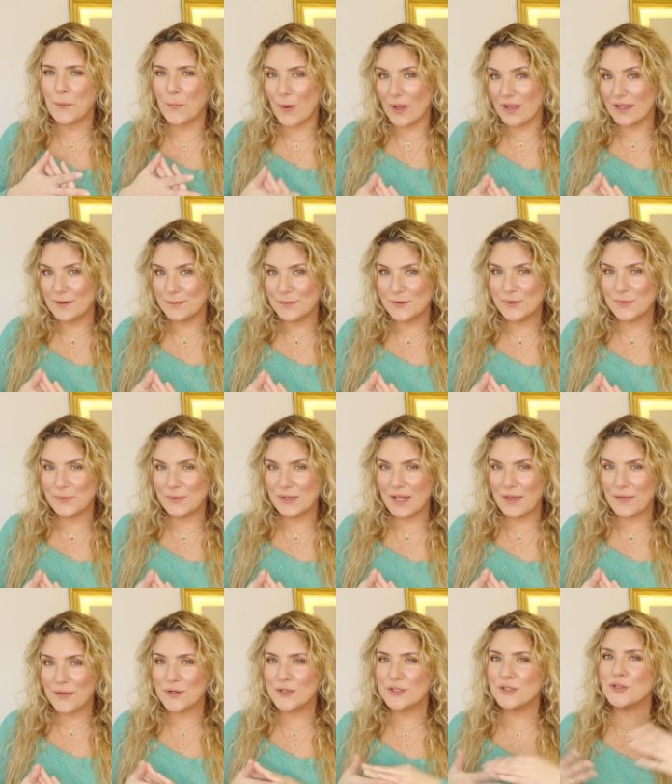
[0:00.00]
Welcome to
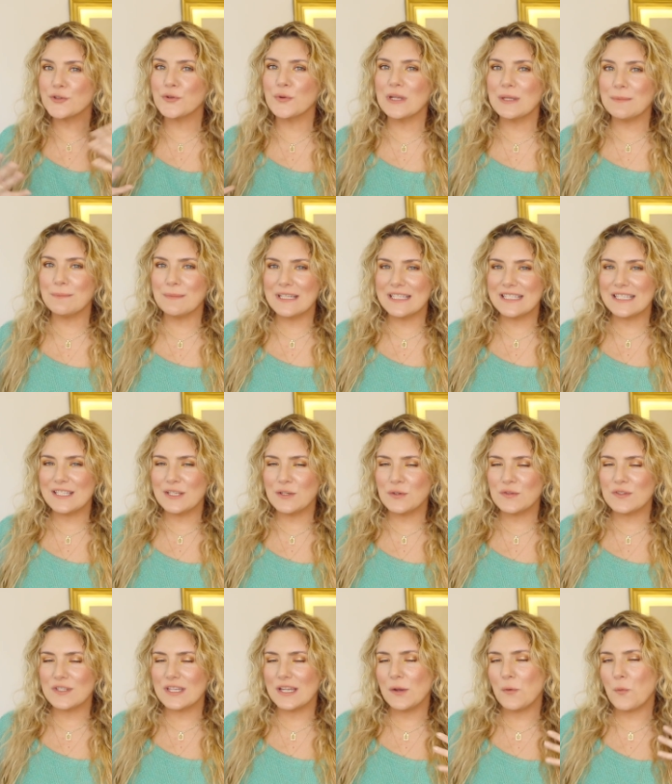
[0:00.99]
another Treatment
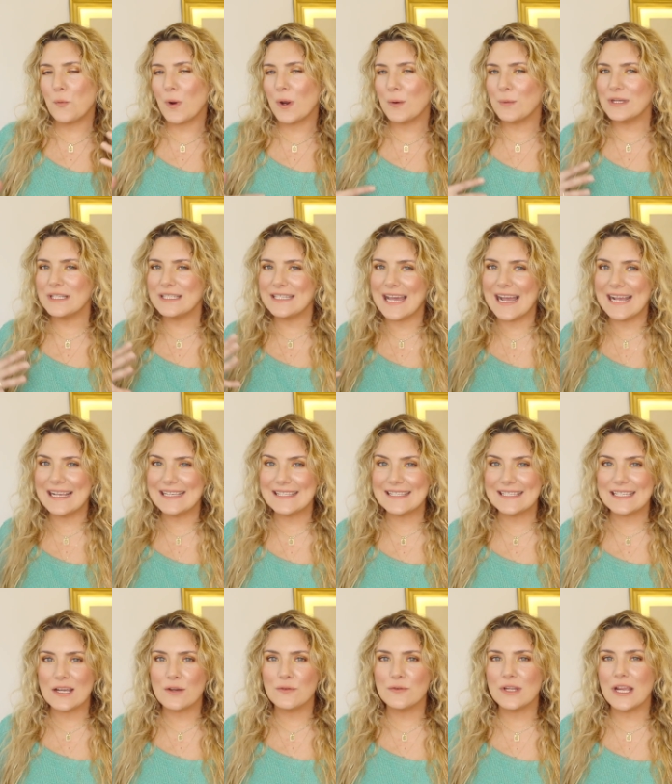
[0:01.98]
Tuesday where we
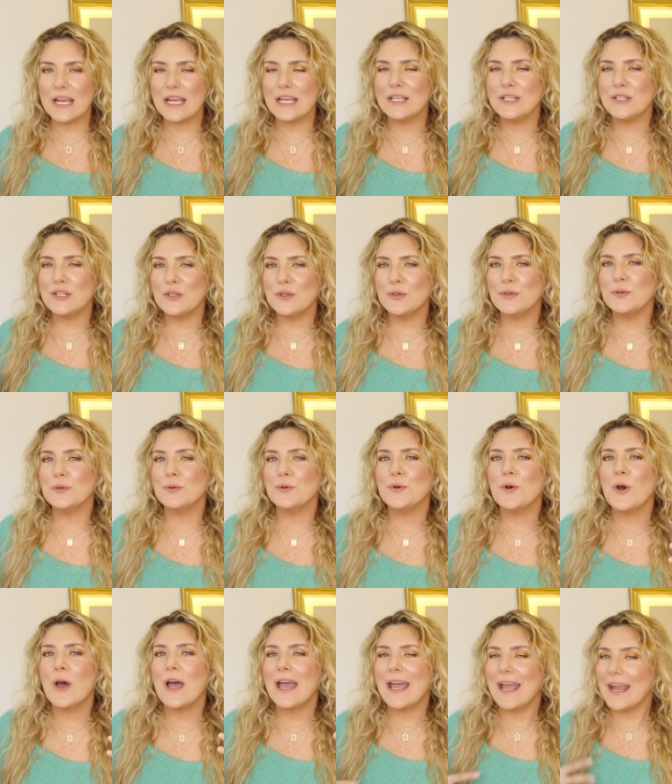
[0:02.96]
test out a new
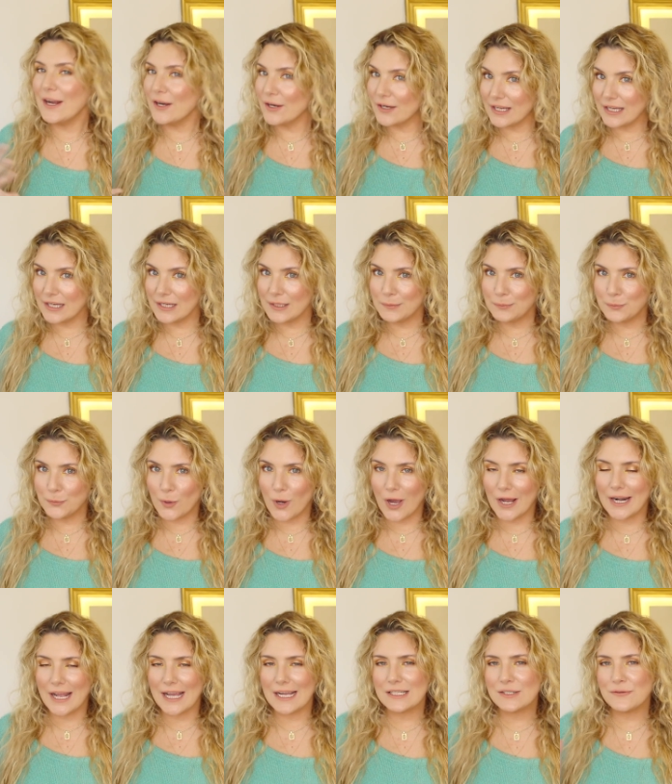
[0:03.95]
hair care
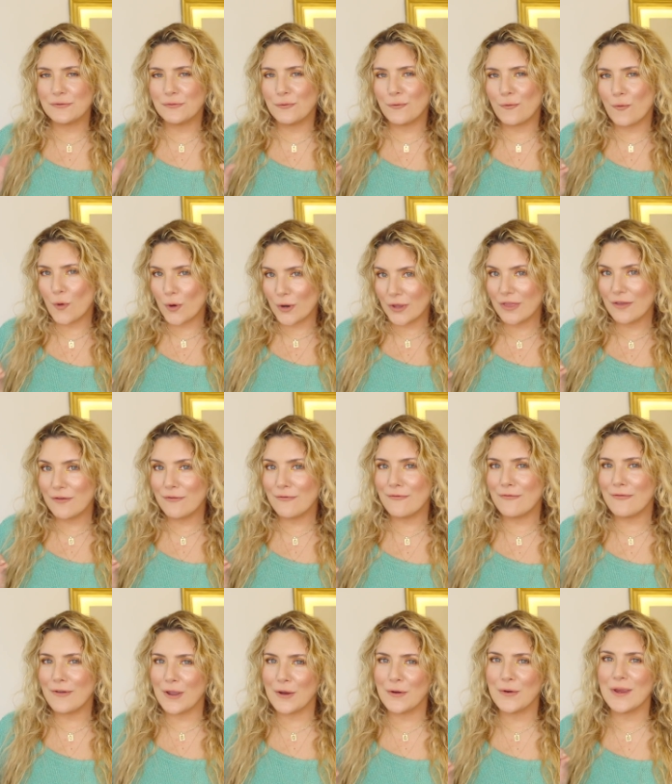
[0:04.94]
product for the
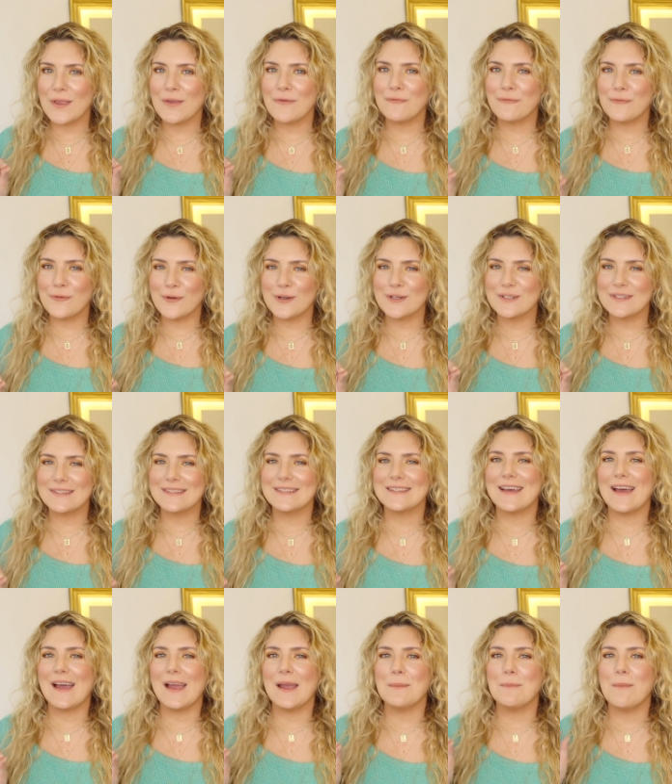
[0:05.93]
very first
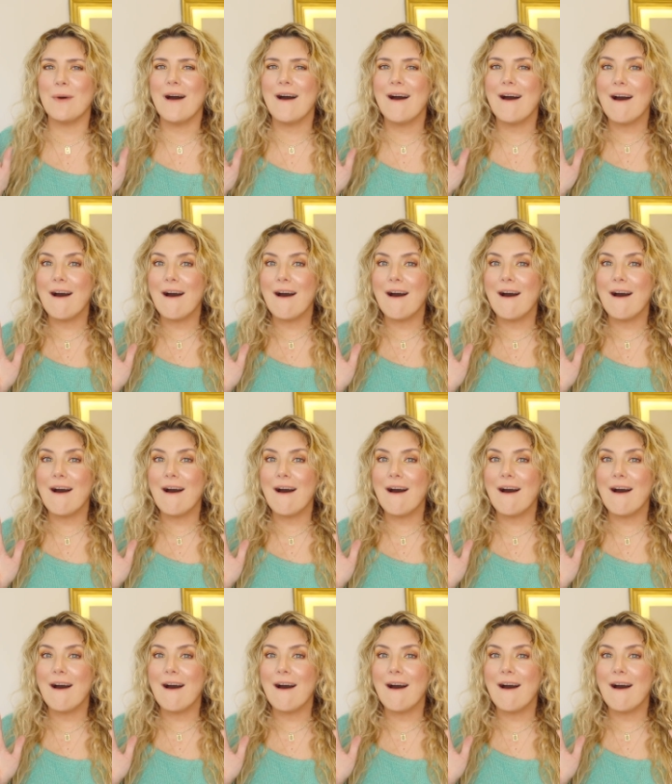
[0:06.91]
time